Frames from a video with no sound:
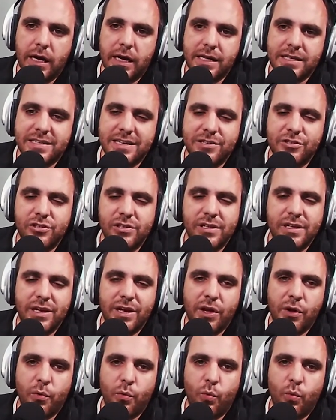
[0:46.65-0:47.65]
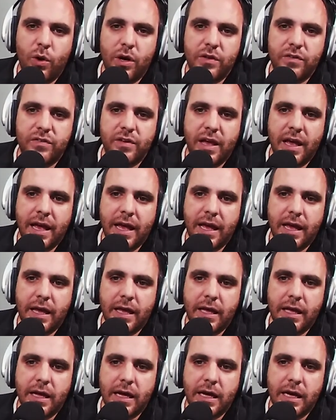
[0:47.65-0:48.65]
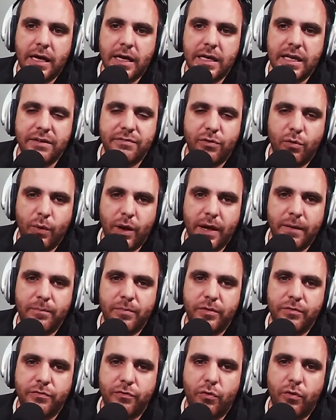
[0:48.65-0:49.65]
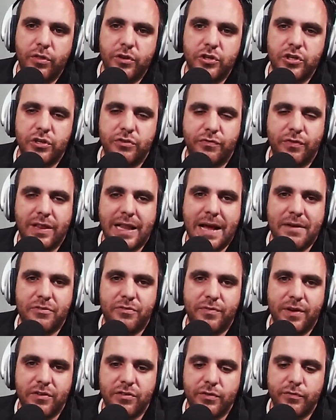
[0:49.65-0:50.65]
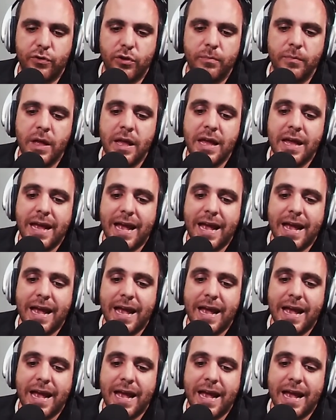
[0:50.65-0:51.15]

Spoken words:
Essentially, it was a giveaway for the Just for Laughs festival,